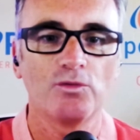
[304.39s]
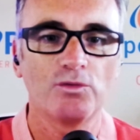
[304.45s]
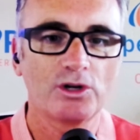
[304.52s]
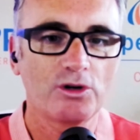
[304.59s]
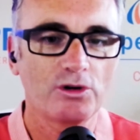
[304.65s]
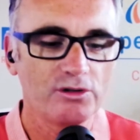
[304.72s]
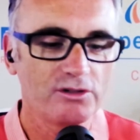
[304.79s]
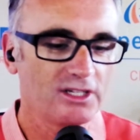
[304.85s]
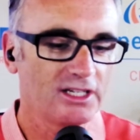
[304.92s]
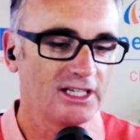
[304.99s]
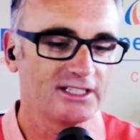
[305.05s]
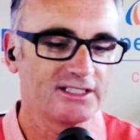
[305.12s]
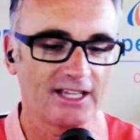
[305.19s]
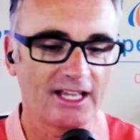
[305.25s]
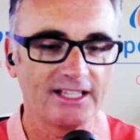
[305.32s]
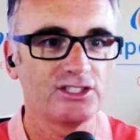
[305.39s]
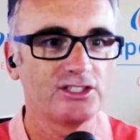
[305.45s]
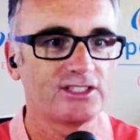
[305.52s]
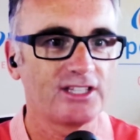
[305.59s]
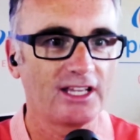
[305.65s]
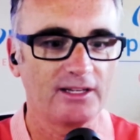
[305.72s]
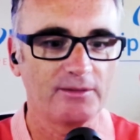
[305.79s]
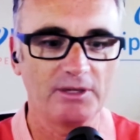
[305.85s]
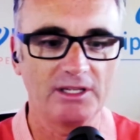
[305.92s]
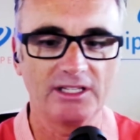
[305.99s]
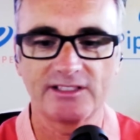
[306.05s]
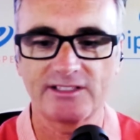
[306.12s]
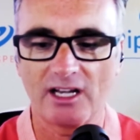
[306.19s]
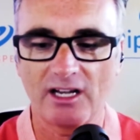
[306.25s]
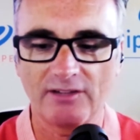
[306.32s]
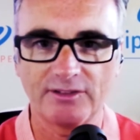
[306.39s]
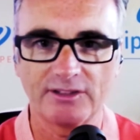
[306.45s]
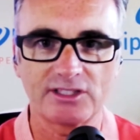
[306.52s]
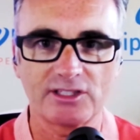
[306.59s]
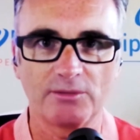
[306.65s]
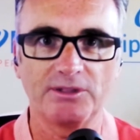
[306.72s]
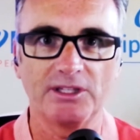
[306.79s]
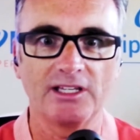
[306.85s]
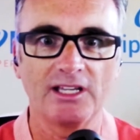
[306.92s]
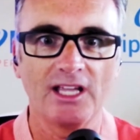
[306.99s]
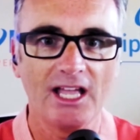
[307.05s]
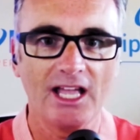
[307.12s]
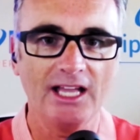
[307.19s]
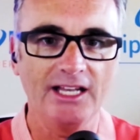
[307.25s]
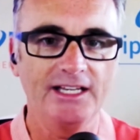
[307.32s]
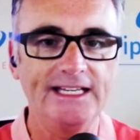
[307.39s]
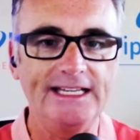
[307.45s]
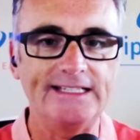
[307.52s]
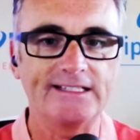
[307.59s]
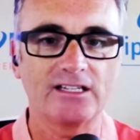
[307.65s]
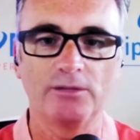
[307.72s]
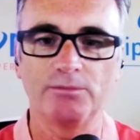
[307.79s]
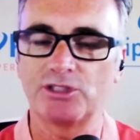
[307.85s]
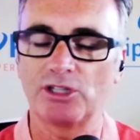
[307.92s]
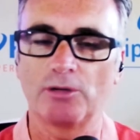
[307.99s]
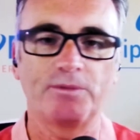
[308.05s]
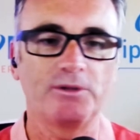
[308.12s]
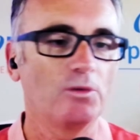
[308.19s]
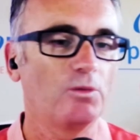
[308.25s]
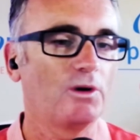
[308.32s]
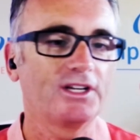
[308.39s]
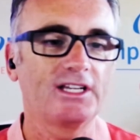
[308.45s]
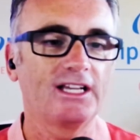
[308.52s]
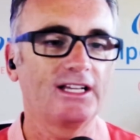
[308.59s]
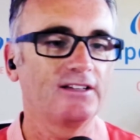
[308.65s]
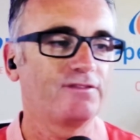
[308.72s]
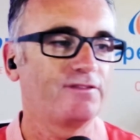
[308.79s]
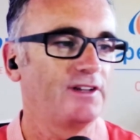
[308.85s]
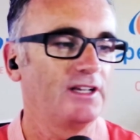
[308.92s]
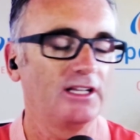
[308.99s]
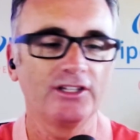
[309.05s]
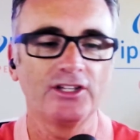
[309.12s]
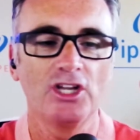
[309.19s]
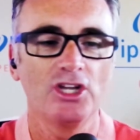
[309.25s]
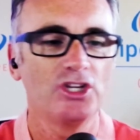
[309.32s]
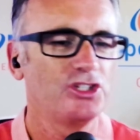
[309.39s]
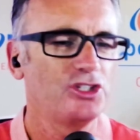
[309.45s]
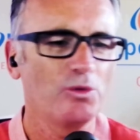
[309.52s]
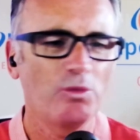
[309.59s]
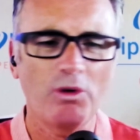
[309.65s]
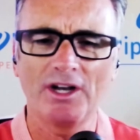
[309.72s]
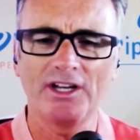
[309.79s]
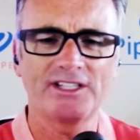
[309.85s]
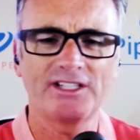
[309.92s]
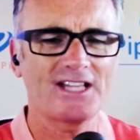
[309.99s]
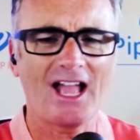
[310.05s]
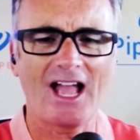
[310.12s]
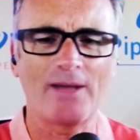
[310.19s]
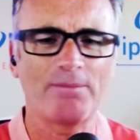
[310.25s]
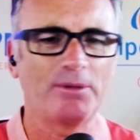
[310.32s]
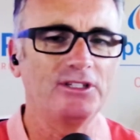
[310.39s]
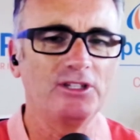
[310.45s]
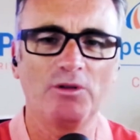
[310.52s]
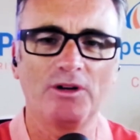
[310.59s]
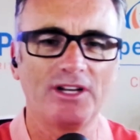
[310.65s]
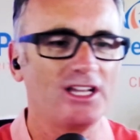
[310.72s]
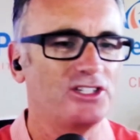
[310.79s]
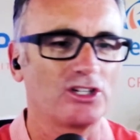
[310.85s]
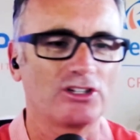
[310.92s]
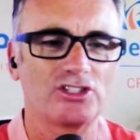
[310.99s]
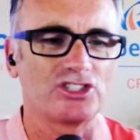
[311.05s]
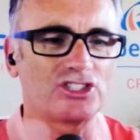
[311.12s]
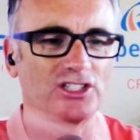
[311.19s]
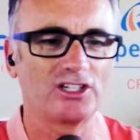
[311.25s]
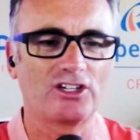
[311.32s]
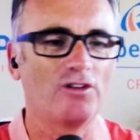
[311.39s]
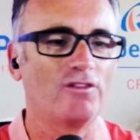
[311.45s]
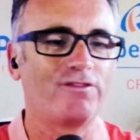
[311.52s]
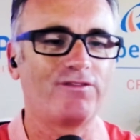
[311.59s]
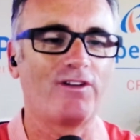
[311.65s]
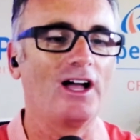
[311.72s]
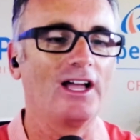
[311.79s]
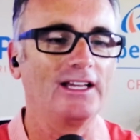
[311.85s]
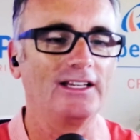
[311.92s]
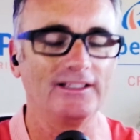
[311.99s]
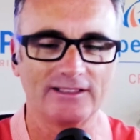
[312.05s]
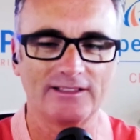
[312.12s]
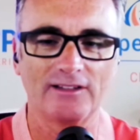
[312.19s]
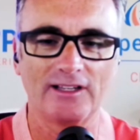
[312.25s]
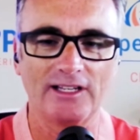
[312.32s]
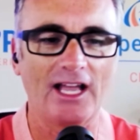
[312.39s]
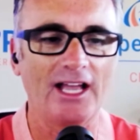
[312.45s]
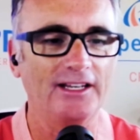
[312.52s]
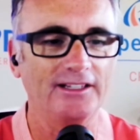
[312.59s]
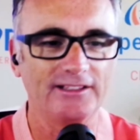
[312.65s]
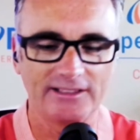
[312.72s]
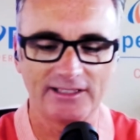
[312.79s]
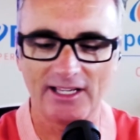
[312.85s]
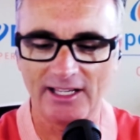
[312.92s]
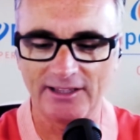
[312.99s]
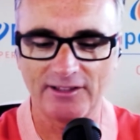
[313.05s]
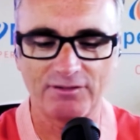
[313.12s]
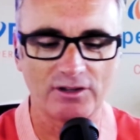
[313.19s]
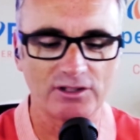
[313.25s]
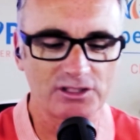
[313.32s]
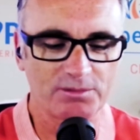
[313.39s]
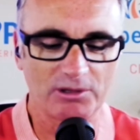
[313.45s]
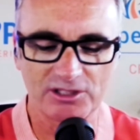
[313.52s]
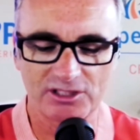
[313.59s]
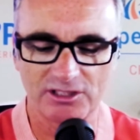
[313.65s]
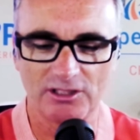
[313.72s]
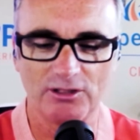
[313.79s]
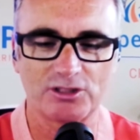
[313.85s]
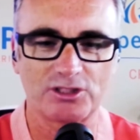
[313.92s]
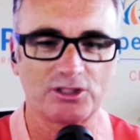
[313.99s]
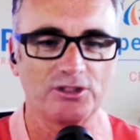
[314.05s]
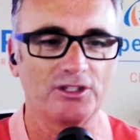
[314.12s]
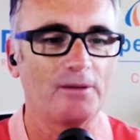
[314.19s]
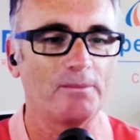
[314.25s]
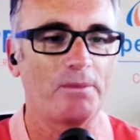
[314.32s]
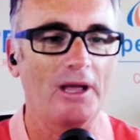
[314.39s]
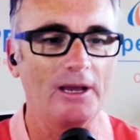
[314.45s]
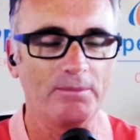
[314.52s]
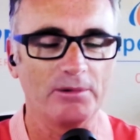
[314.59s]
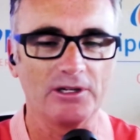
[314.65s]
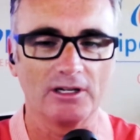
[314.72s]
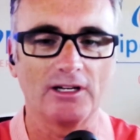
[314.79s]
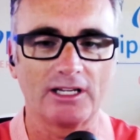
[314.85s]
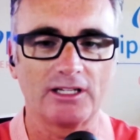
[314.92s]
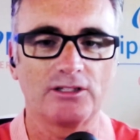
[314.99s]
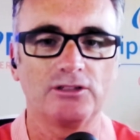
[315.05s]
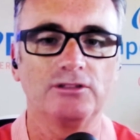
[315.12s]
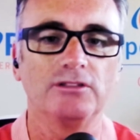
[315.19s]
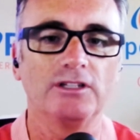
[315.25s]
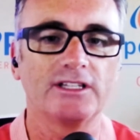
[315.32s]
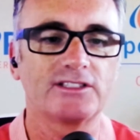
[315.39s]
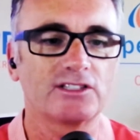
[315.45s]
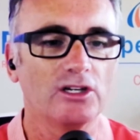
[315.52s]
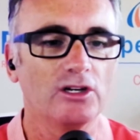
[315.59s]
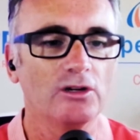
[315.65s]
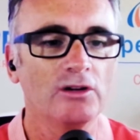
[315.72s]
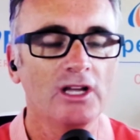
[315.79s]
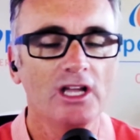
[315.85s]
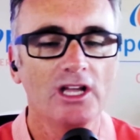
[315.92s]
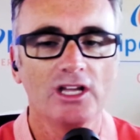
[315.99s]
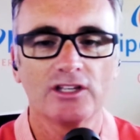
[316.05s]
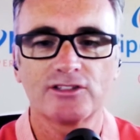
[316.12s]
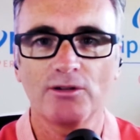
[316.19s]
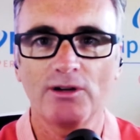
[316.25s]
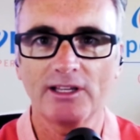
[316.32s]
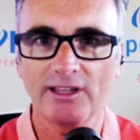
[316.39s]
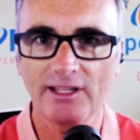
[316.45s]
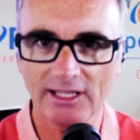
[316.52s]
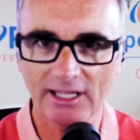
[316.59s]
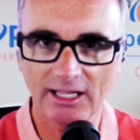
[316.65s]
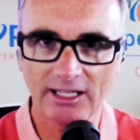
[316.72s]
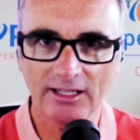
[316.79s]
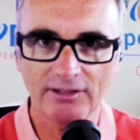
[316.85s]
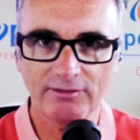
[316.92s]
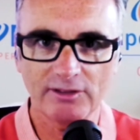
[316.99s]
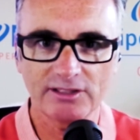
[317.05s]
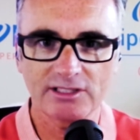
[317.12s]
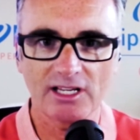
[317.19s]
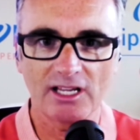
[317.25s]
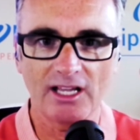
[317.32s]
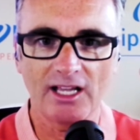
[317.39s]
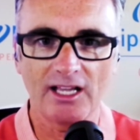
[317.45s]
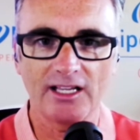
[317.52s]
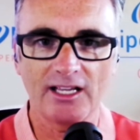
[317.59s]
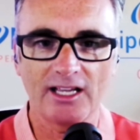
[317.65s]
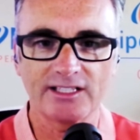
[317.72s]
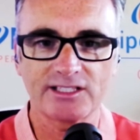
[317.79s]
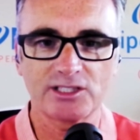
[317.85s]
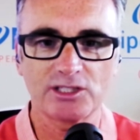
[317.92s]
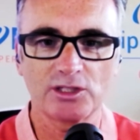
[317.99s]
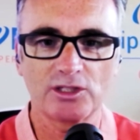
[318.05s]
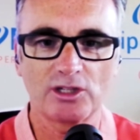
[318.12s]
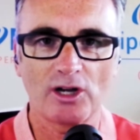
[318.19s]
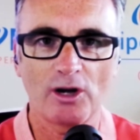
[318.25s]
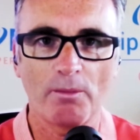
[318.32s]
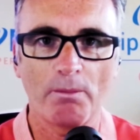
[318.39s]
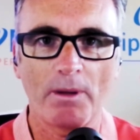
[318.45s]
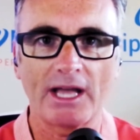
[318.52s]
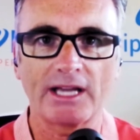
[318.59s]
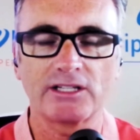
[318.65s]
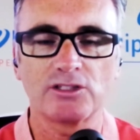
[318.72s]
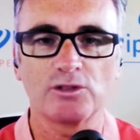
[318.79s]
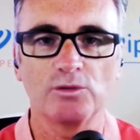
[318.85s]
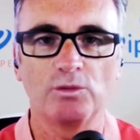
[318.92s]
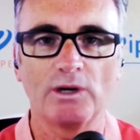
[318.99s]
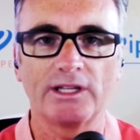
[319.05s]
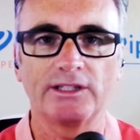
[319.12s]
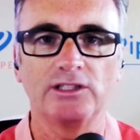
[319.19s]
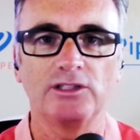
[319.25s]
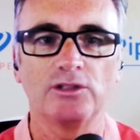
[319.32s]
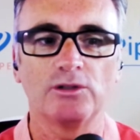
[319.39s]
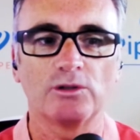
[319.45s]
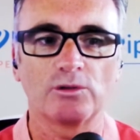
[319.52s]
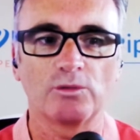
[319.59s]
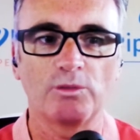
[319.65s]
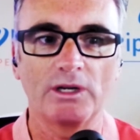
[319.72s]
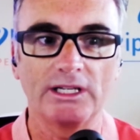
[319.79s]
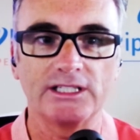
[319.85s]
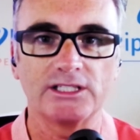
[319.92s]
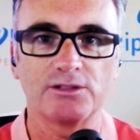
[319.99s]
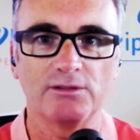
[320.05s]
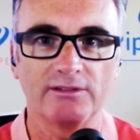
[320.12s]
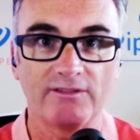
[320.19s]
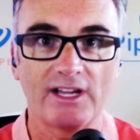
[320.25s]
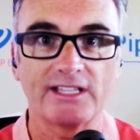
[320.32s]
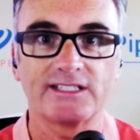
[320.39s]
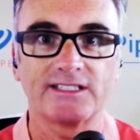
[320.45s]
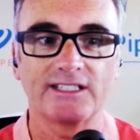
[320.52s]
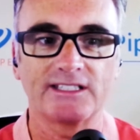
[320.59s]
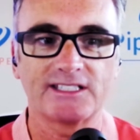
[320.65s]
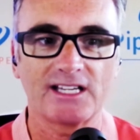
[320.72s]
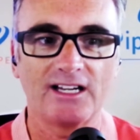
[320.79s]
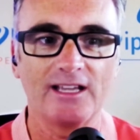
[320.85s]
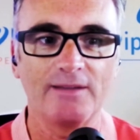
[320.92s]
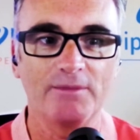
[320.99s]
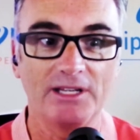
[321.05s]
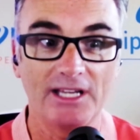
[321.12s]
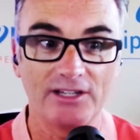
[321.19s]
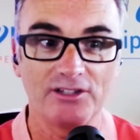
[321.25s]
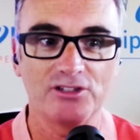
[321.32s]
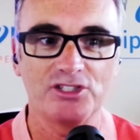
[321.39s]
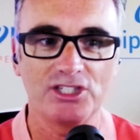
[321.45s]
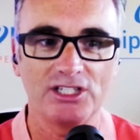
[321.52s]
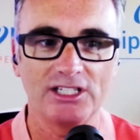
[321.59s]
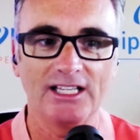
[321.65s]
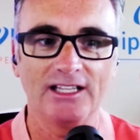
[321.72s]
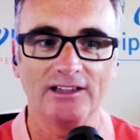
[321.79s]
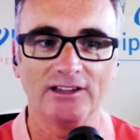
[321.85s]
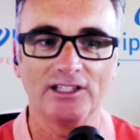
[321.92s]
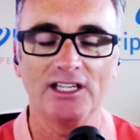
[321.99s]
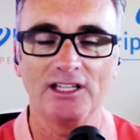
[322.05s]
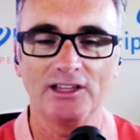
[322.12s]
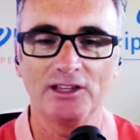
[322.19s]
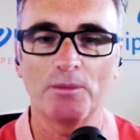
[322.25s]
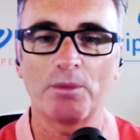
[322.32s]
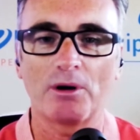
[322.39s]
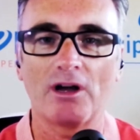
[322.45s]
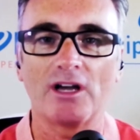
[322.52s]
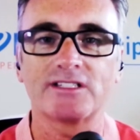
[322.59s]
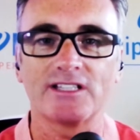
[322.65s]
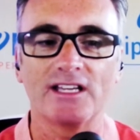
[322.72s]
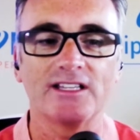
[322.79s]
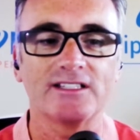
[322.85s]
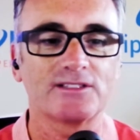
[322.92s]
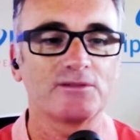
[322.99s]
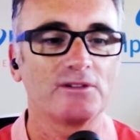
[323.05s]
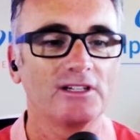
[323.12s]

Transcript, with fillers: Recruiting is, as you said, I mean, it's often something, a need comes up, you want to get it filled, you want it to happen, you want HR just to go find, and the first person who looks good on paper, you're like, cool, let's go. So I think a lot of it has to come back to whether you're willing to invest the time and energy in the process,